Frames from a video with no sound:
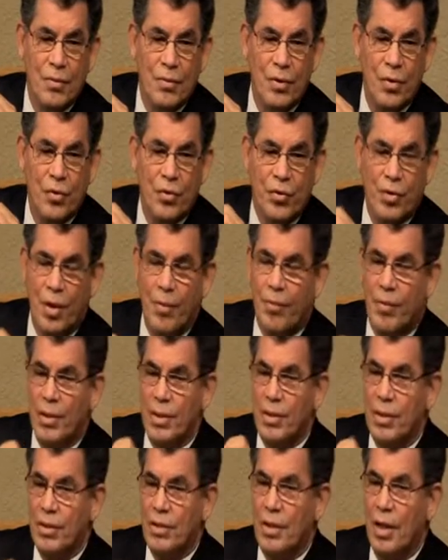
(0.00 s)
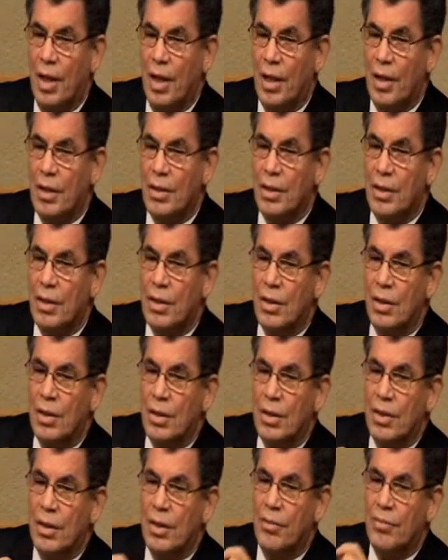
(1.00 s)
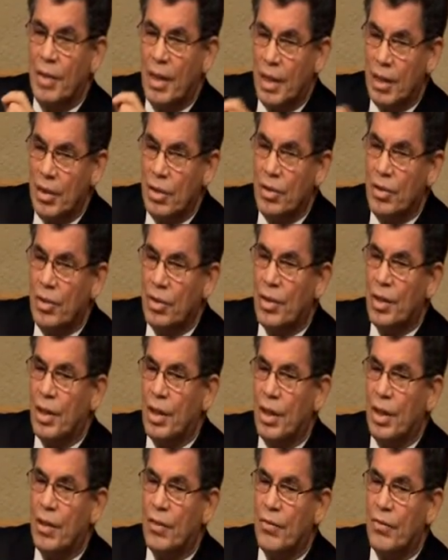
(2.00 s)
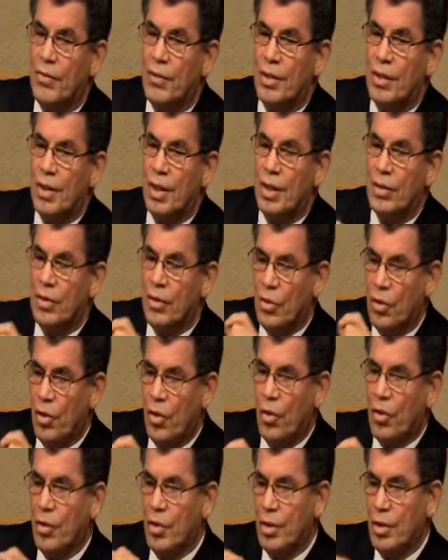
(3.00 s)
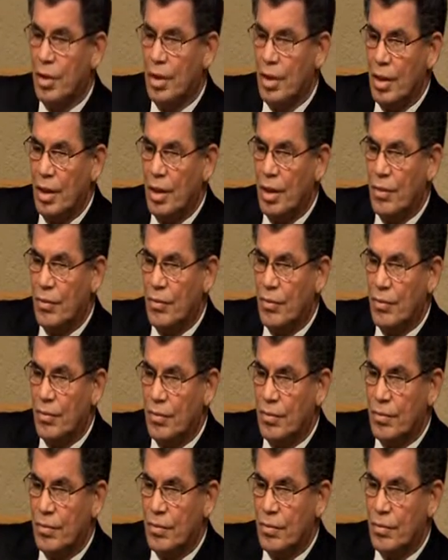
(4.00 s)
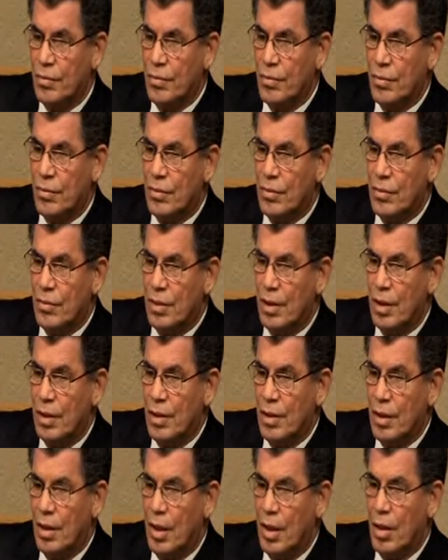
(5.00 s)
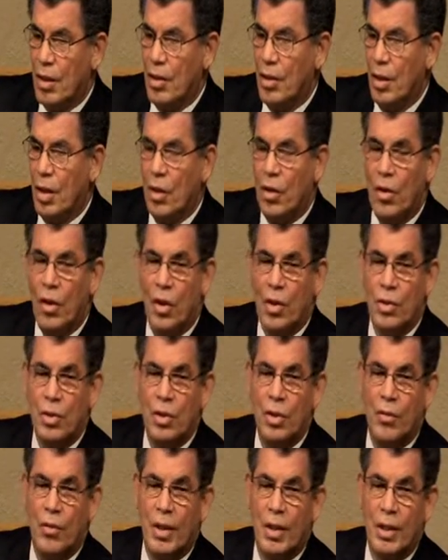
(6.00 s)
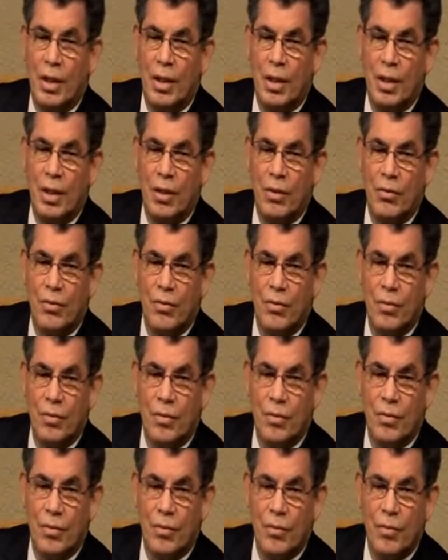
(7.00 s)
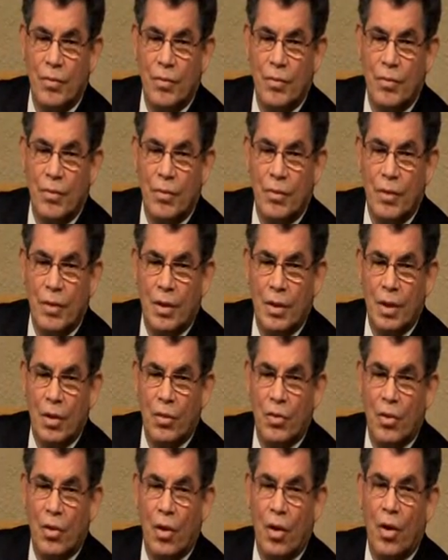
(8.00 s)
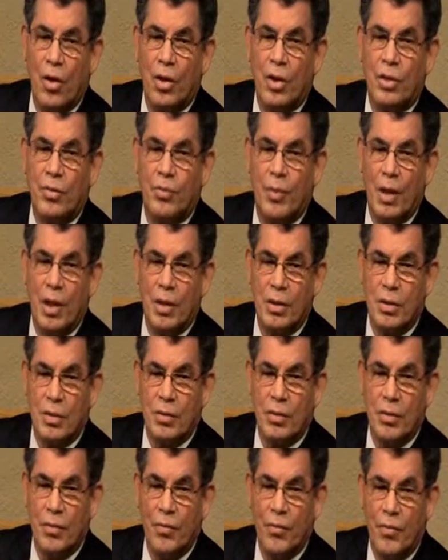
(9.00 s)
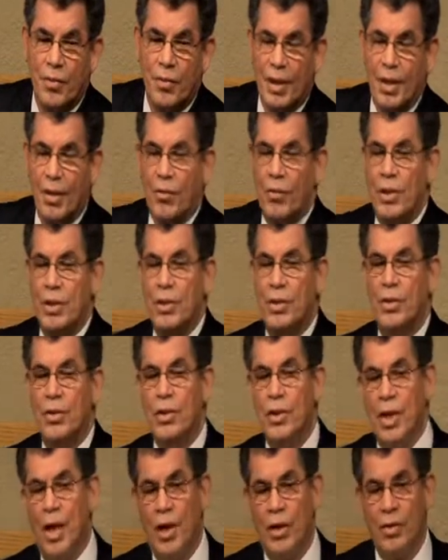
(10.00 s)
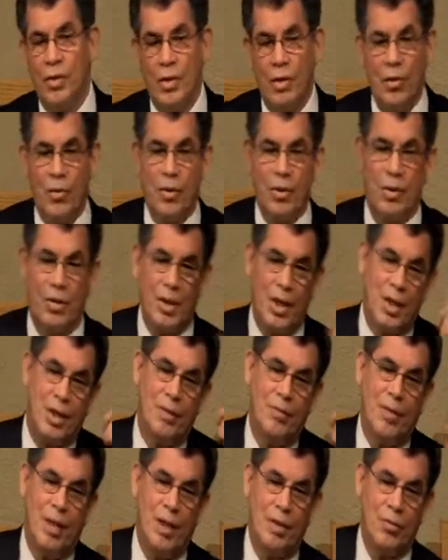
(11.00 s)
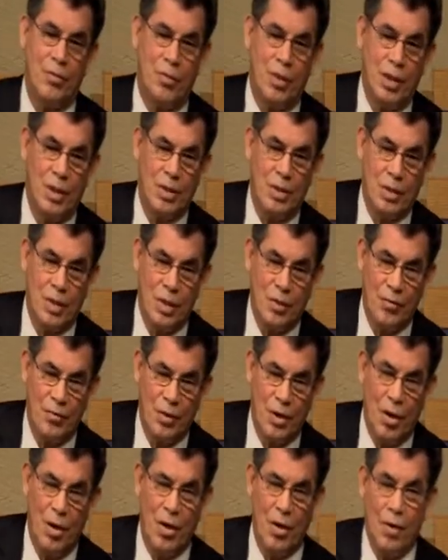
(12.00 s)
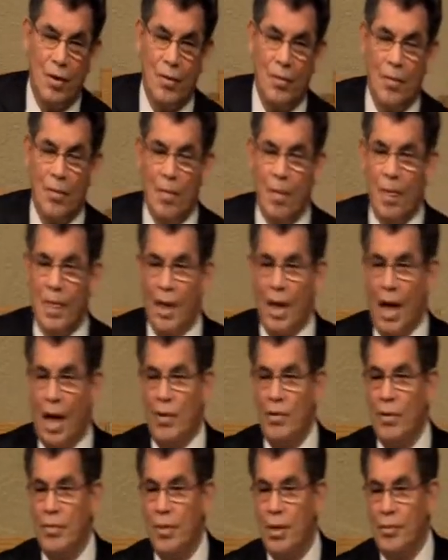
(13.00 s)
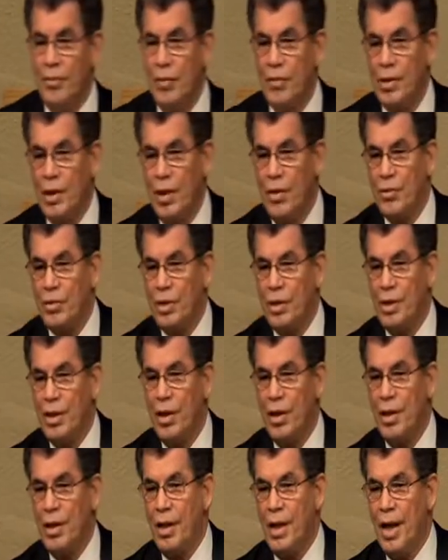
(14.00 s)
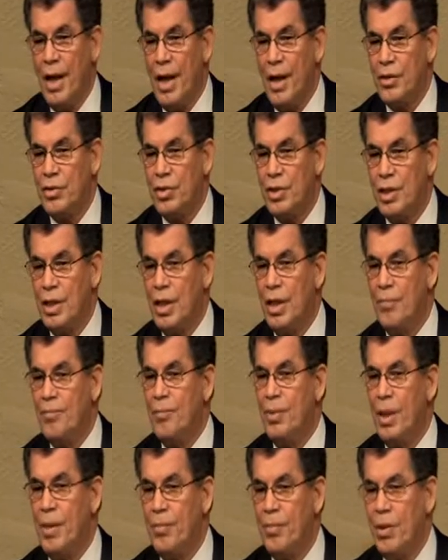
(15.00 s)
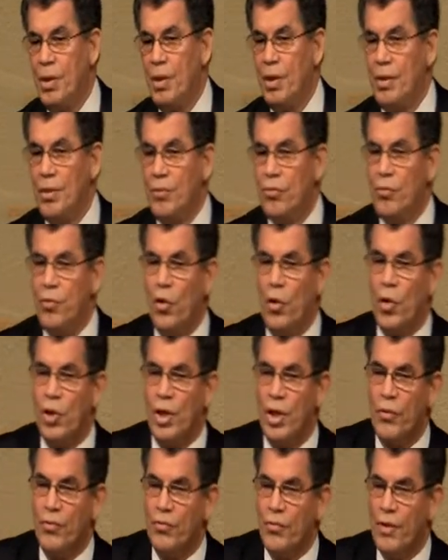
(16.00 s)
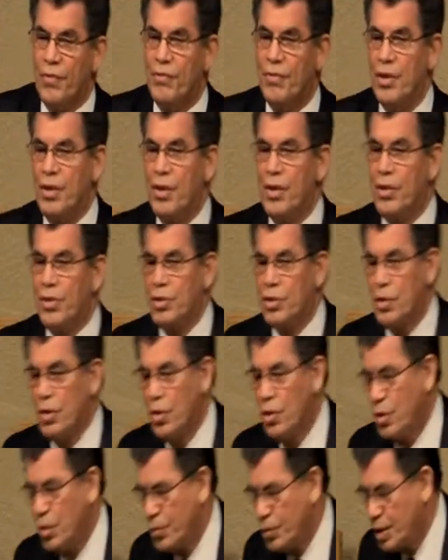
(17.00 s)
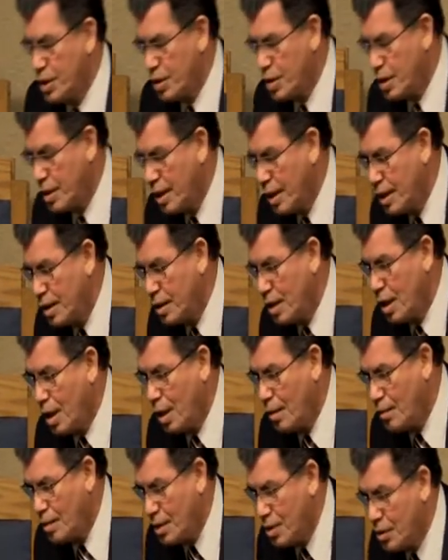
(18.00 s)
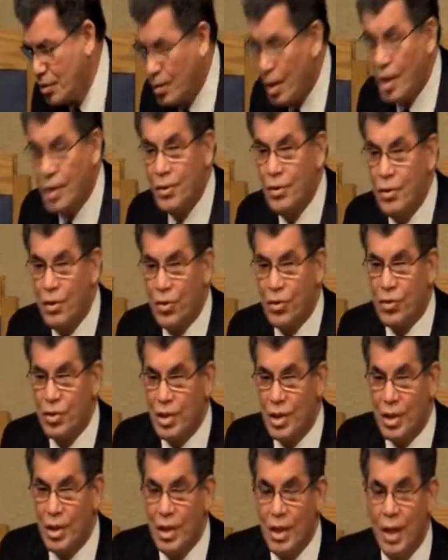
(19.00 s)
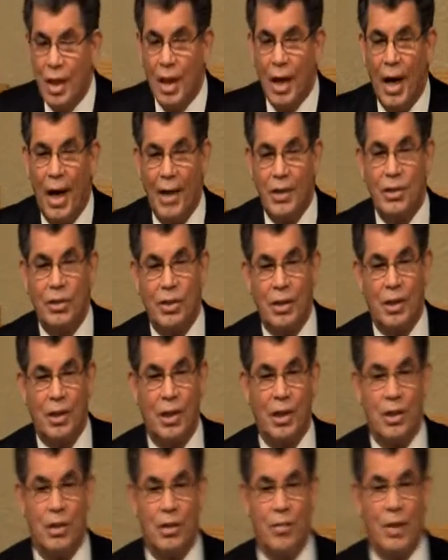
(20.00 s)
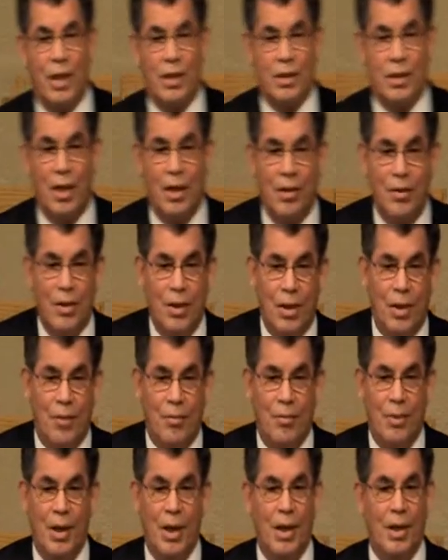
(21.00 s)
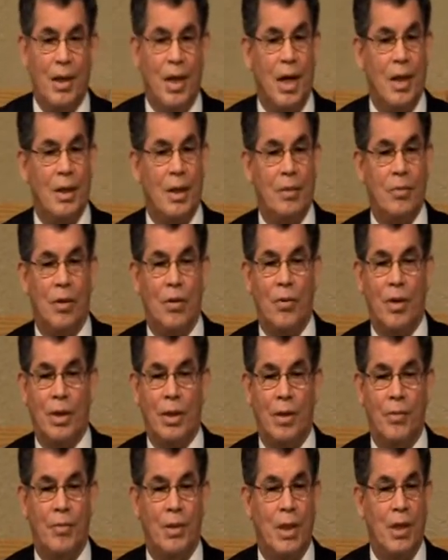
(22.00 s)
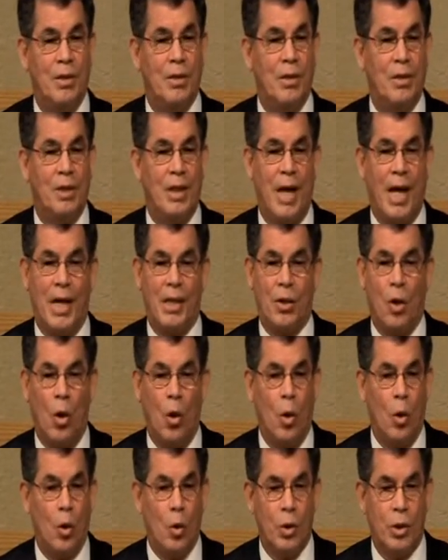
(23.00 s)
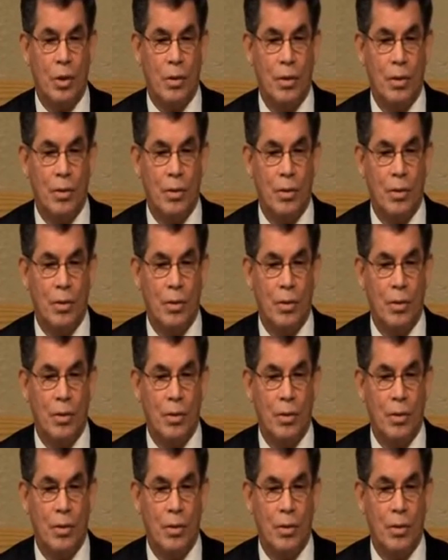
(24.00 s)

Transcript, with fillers: The simpler your diet, the better your health and the longer you live. How, how long do you want to live? As long as possible. When you're young, you don't think about wanting to live long. I remember when I was a young lad seeing people forty and fifty years old with a cane hobbling around New York City. I used to think to myself, man, I never want to be that old.